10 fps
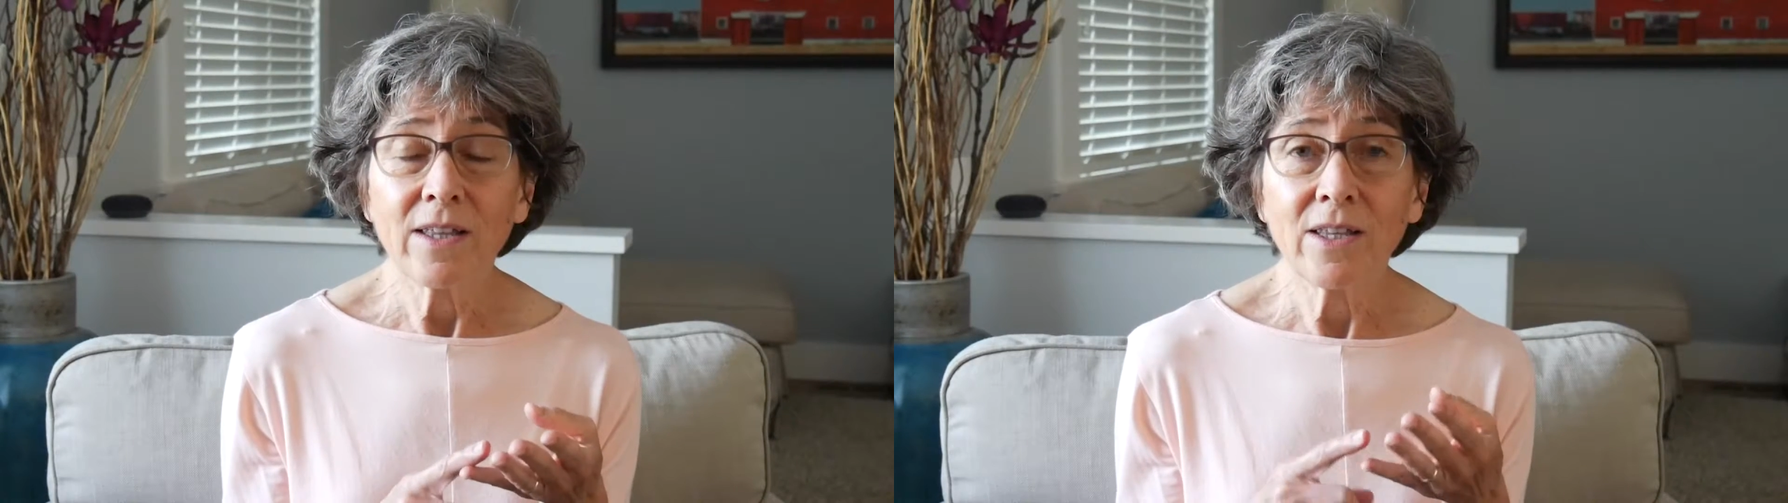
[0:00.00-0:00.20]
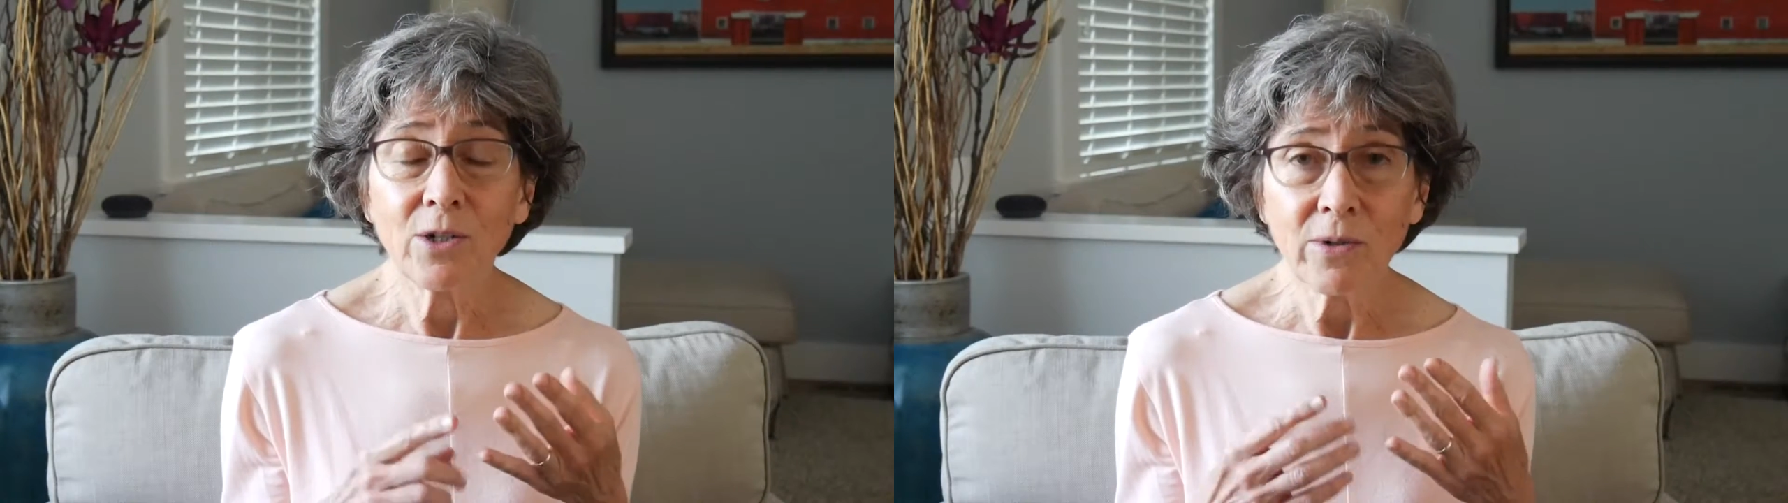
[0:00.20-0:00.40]

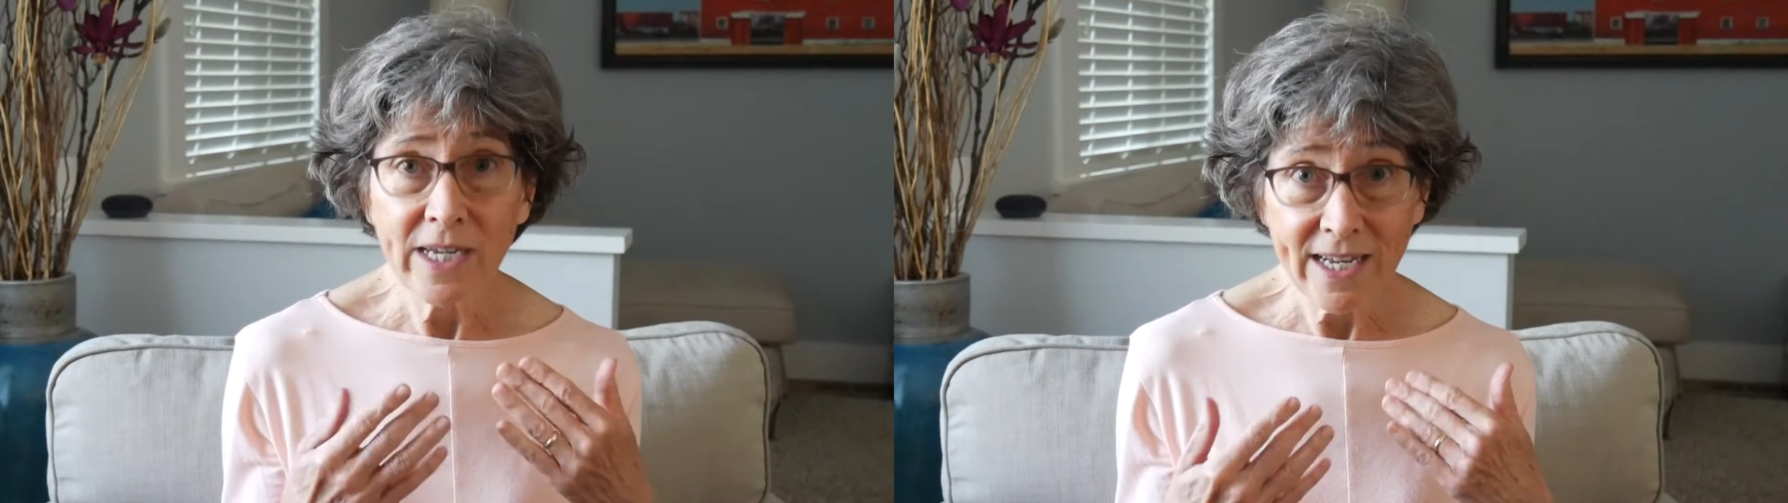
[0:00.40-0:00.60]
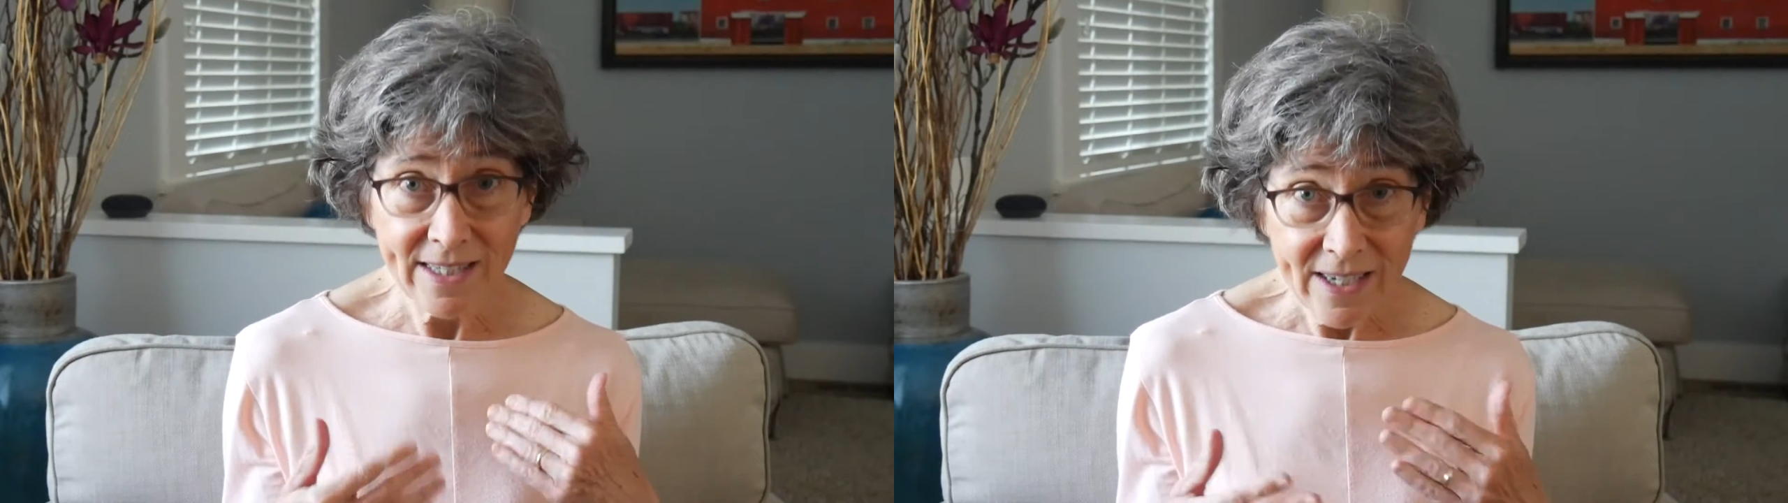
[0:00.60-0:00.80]
The
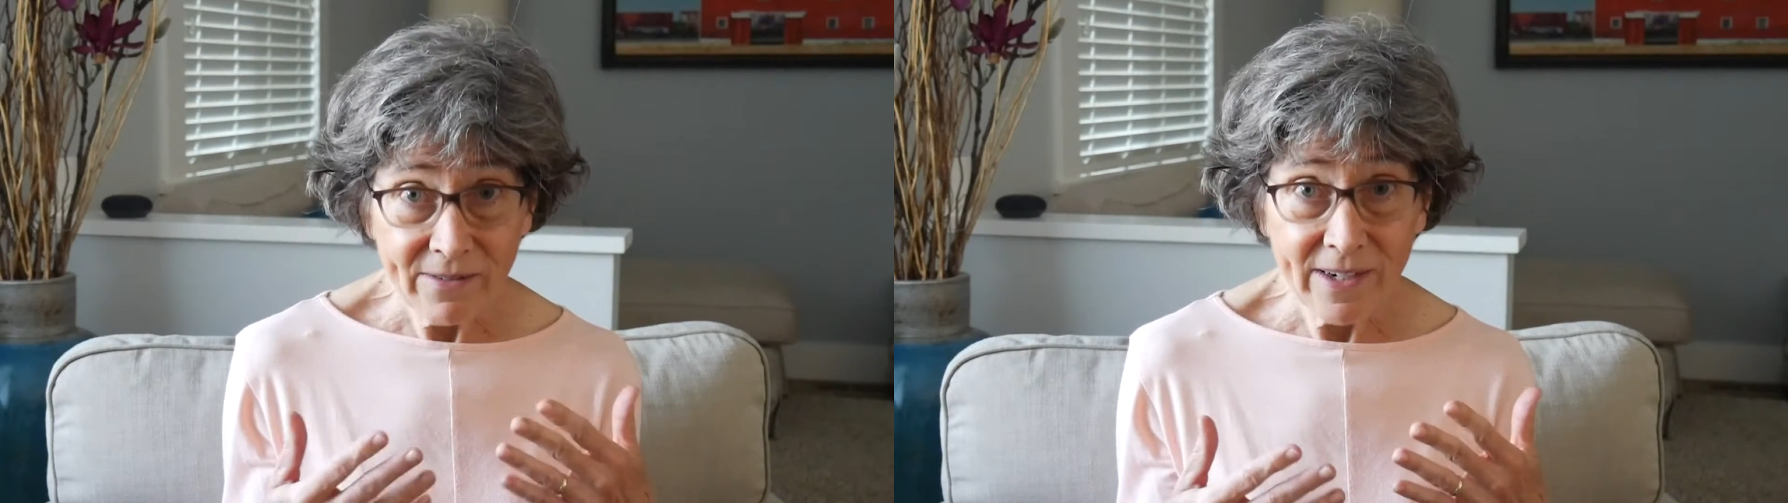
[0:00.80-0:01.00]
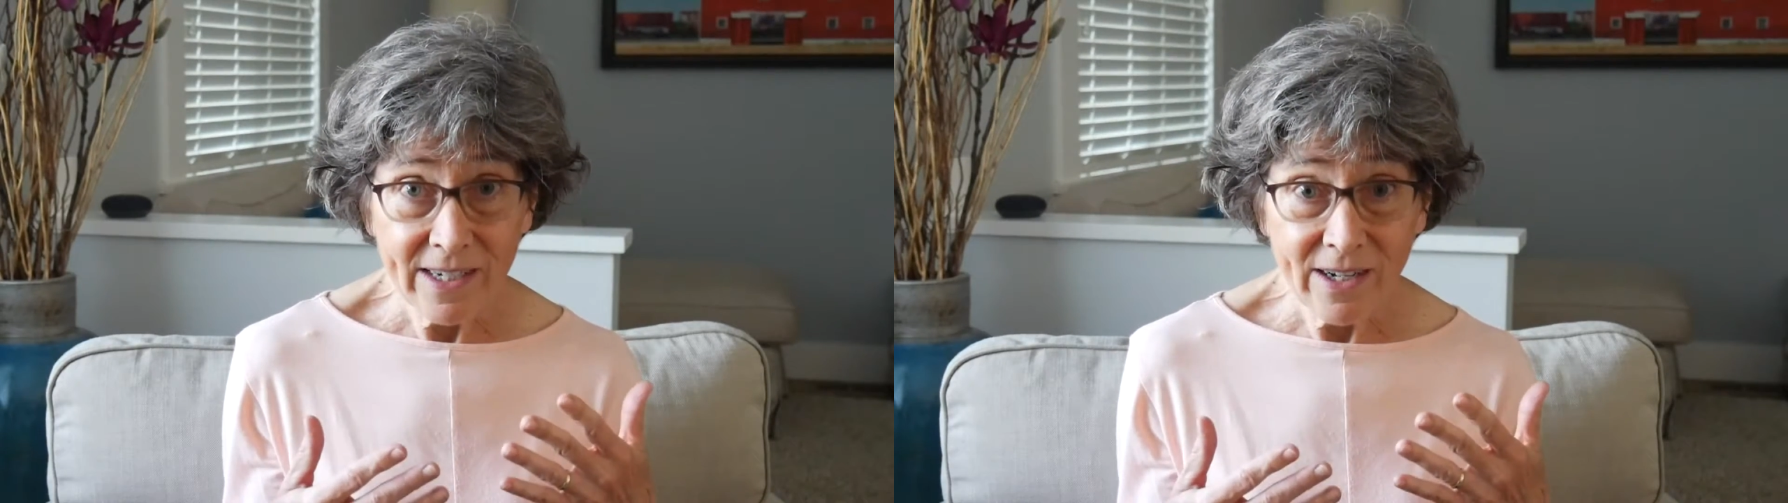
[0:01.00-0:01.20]

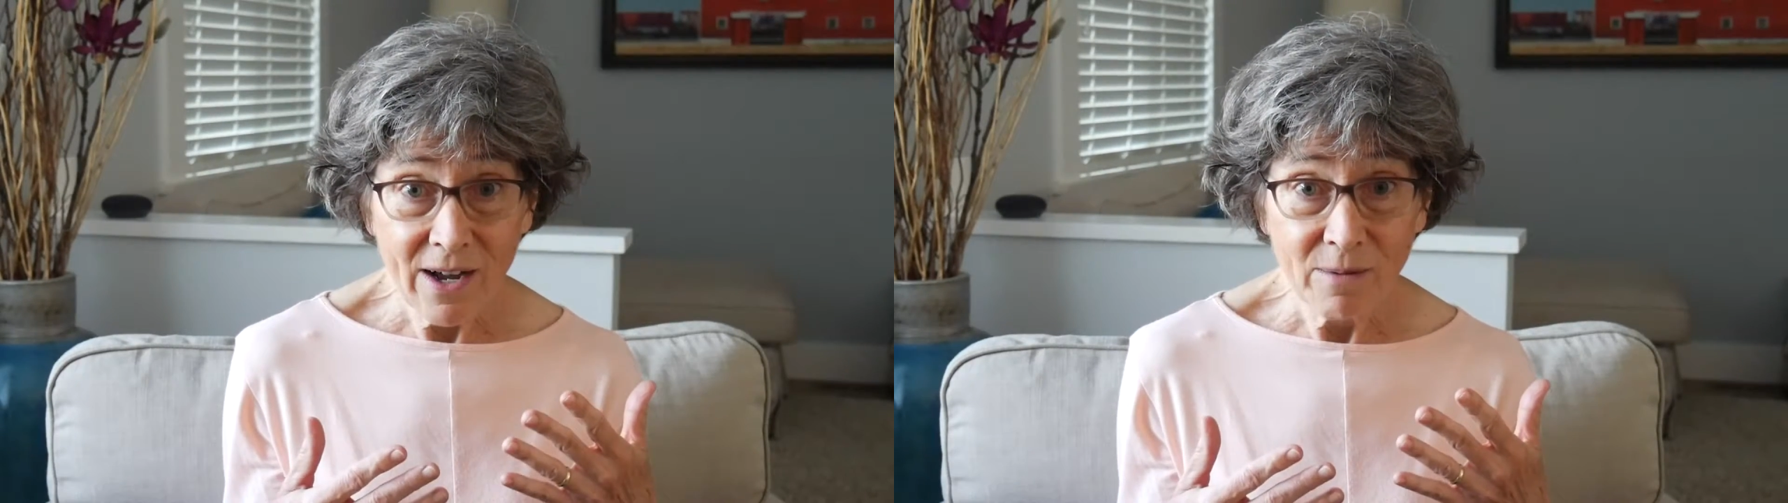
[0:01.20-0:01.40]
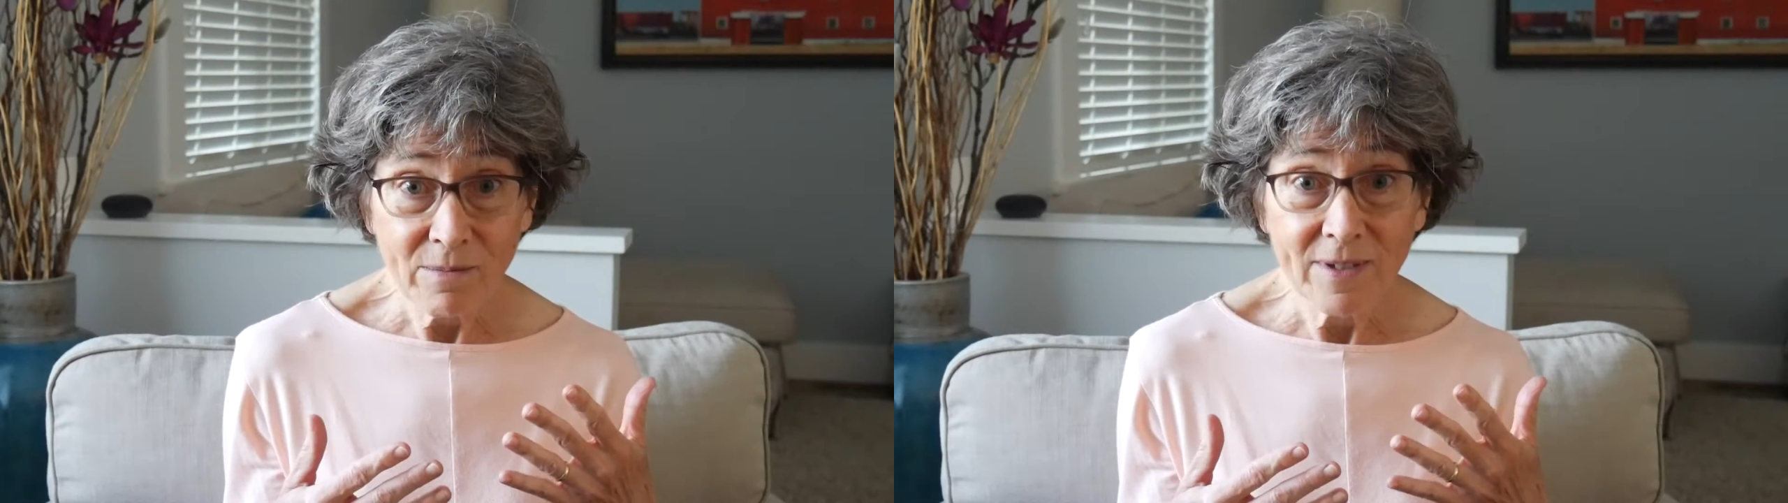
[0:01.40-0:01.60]
creativity
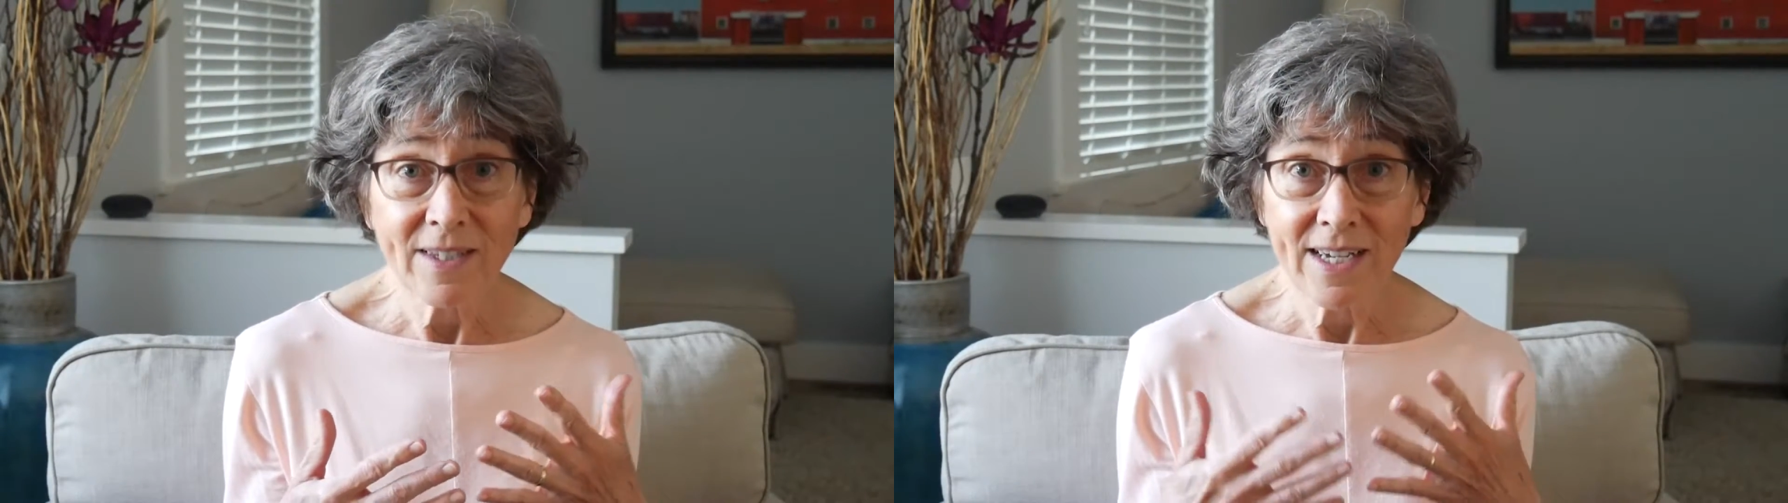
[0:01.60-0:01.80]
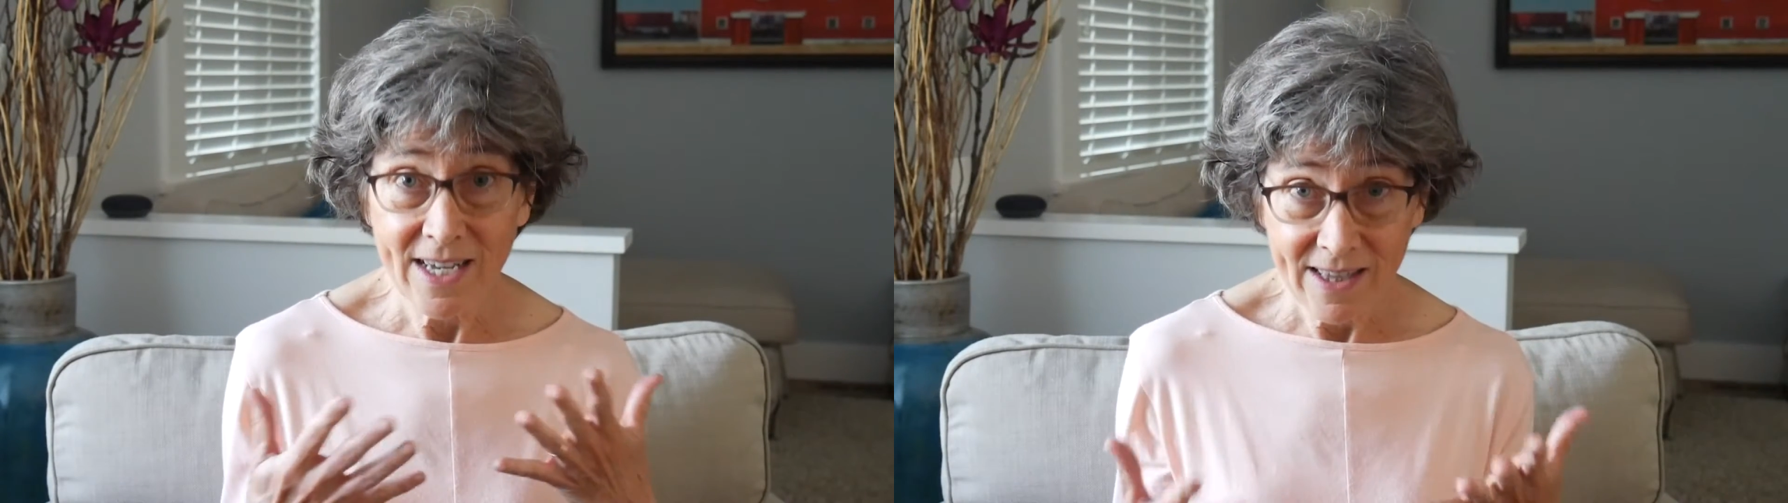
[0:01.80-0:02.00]
comes